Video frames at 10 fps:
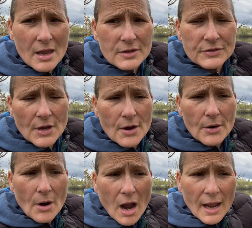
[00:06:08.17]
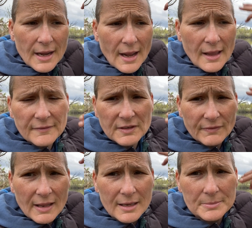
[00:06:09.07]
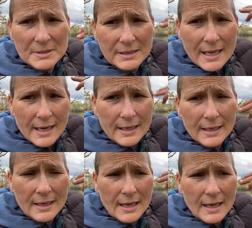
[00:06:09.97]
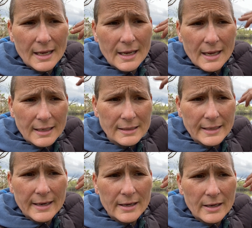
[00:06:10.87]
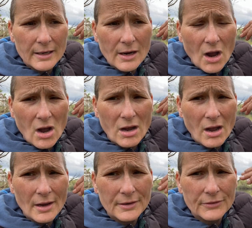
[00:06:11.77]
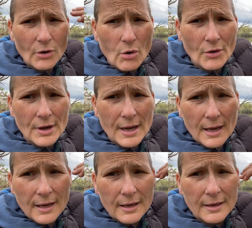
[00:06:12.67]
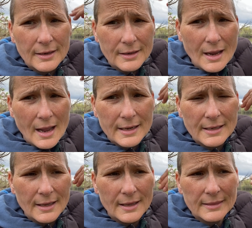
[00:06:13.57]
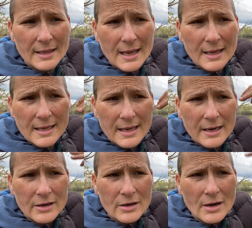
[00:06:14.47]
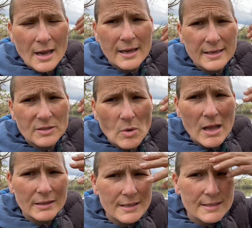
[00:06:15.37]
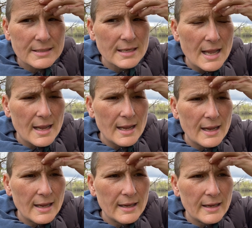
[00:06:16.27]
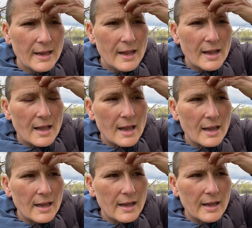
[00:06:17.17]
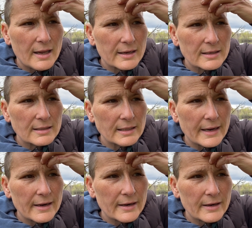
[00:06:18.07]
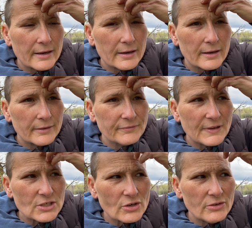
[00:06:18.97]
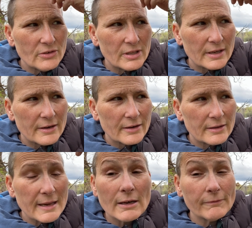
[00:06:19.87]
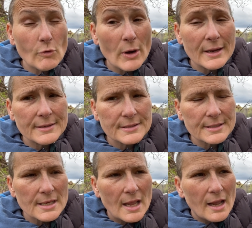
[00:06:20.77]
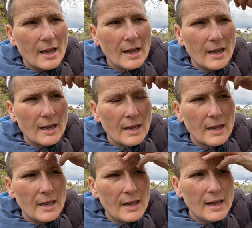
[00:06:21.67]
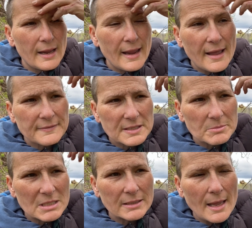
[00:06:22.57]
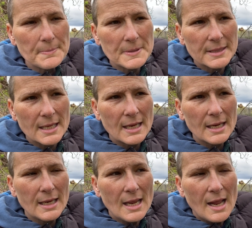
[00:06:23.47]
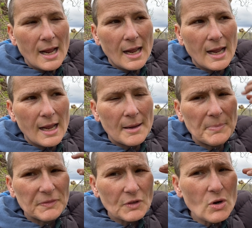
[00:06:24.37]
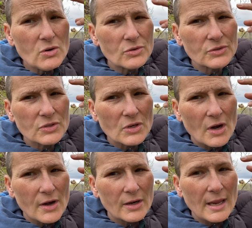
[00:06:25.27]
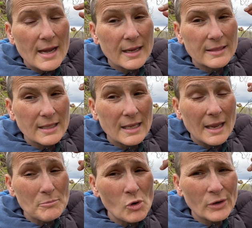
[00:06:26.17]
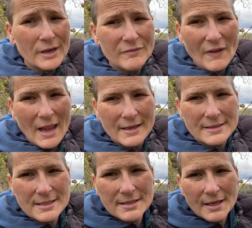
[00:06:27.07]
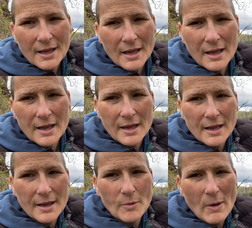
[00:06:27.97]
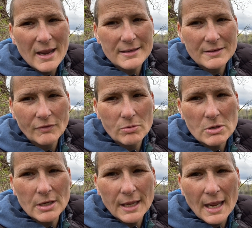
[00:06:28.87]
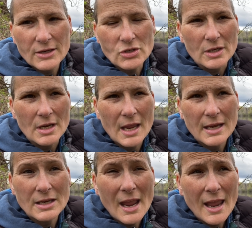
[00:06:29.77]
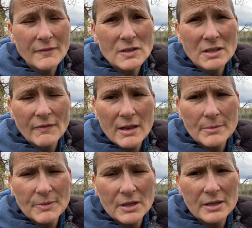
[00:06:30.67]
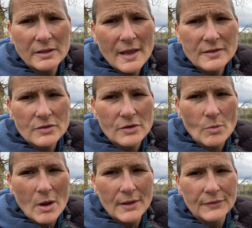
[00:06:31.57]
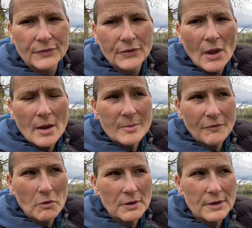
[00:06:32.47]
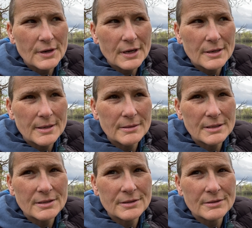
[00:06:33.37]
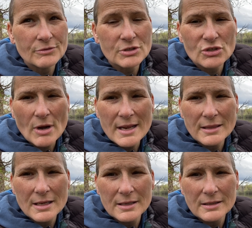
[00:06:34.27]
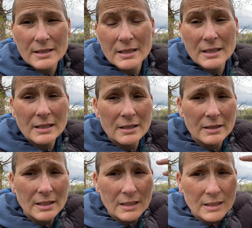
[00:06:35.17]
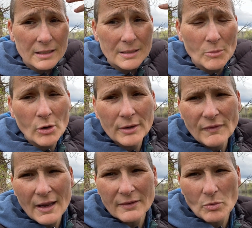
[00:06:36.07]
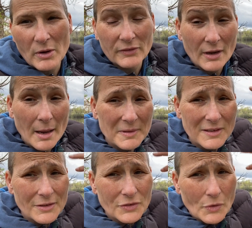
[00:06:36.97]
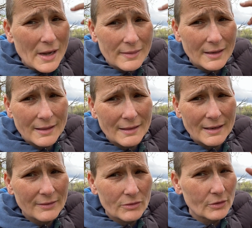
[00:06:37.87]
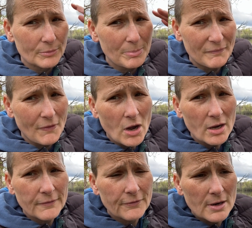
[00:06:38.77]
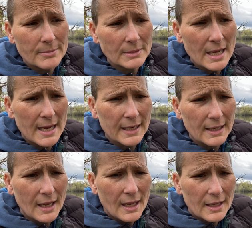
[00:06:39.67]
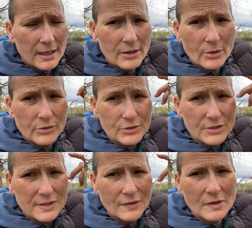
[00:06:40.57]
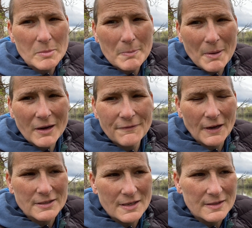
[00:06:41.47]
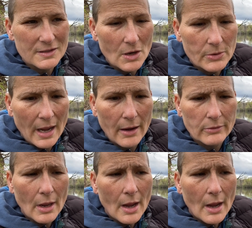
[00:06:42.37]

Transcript: So I have developed like uh, a clear auditory kind of thing here, as well as uh, uh, clair vision, clair clairvoyance. Uh, I have some telepathy, uh, but those are like the more advanced uh, ways of communication. And you have to develop the lesser ones before you can strengthen the, the, the more advanced ones. And I'm still strengthening these. They're far from like, you know, there's still going to be bug fixes, no doubt.